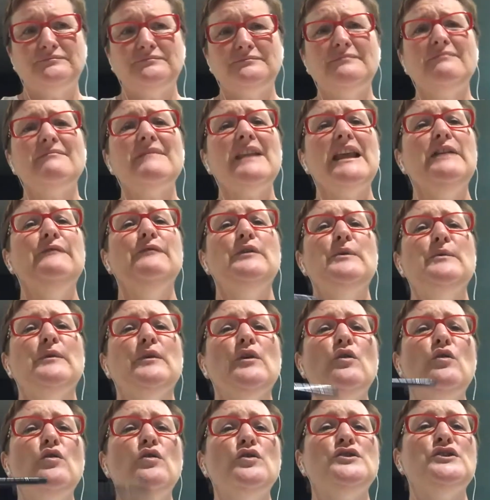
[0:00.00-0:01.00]
If we were
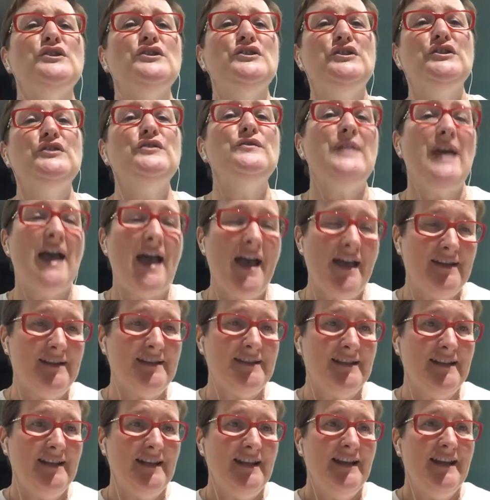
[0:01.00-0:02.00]
all to do that,
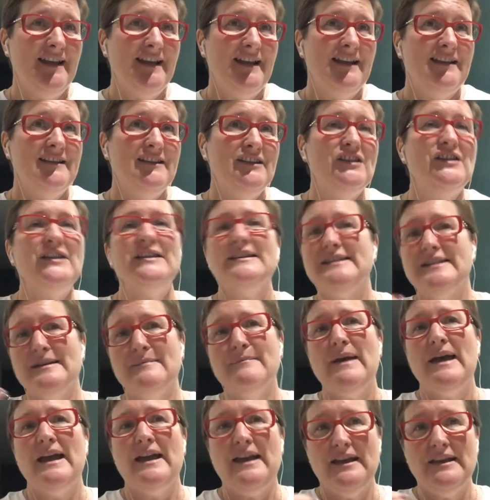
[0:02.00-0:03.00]
just
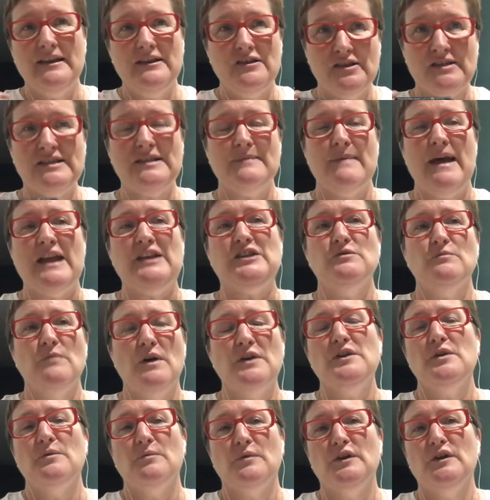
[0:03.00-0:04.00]
imagine what
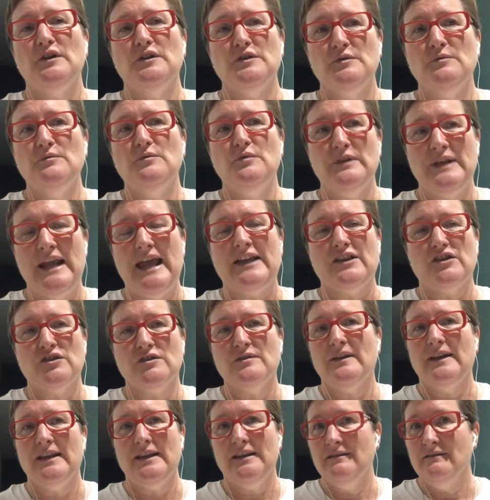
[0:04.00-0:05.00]
the world would
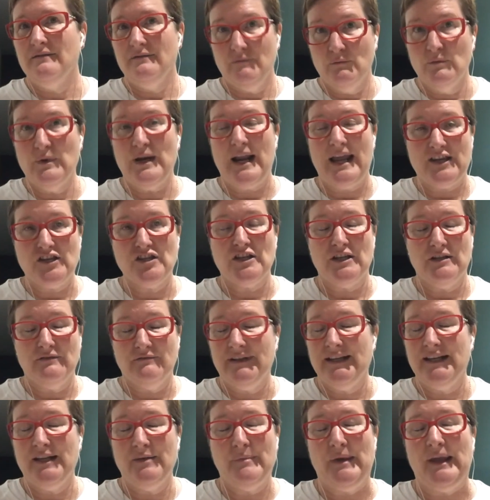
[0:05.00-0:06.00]
actually
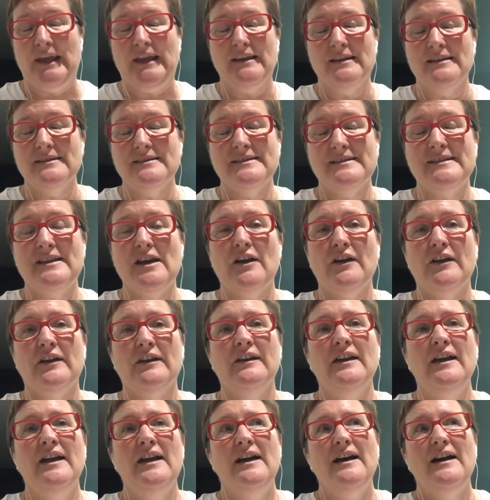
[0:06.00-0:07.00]
really be. So
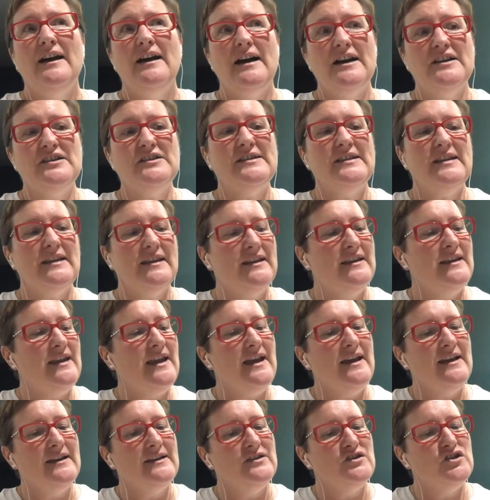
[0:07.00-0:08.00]
I just think,
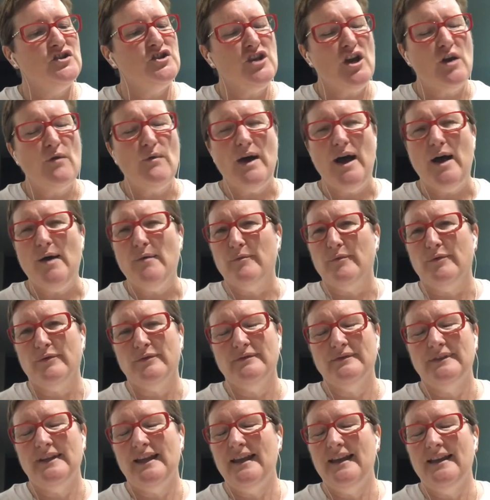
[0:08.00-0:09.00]
yeah, show up
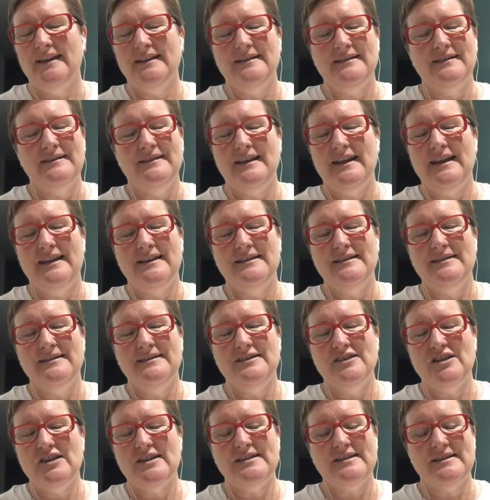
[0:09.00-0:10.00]
and
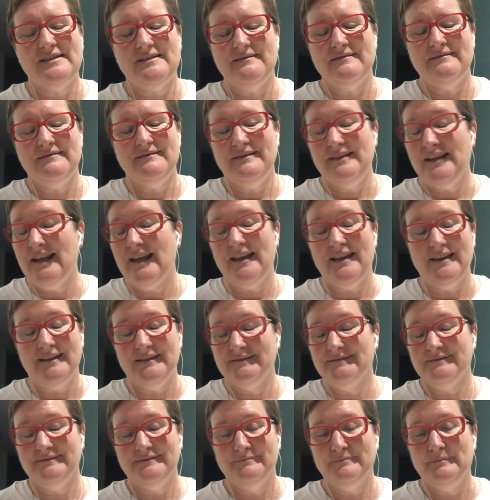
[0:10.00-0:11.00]
just, yeah,
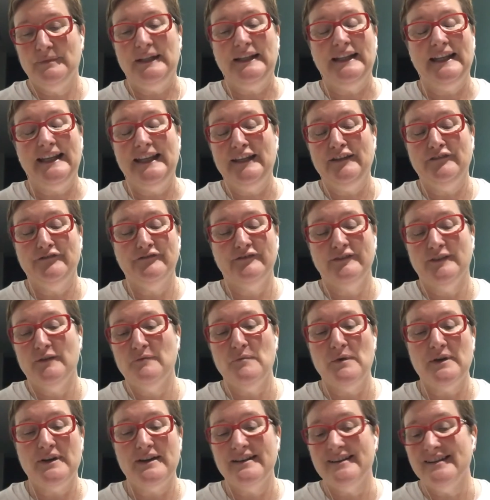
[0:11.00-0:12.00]
believe in
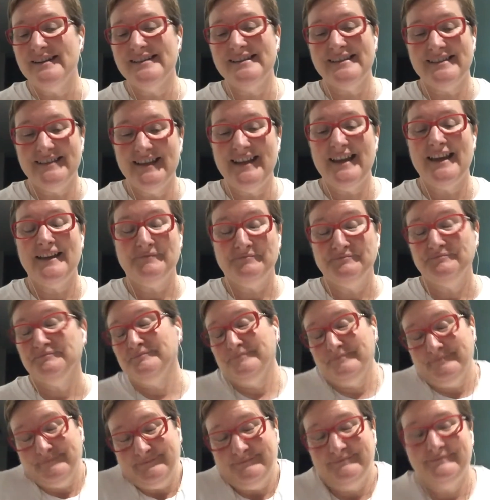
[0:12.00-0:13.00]
what it is. Yeah,
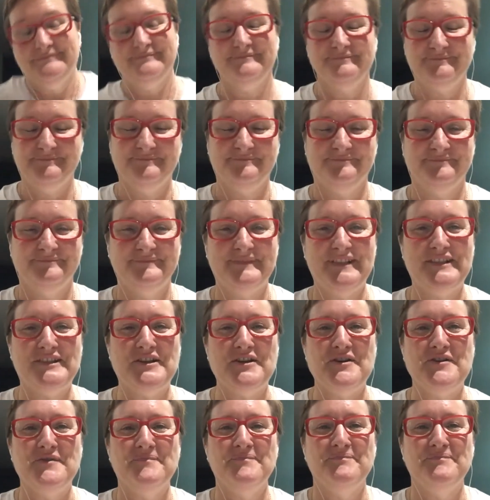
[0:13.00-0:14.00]
that's cool.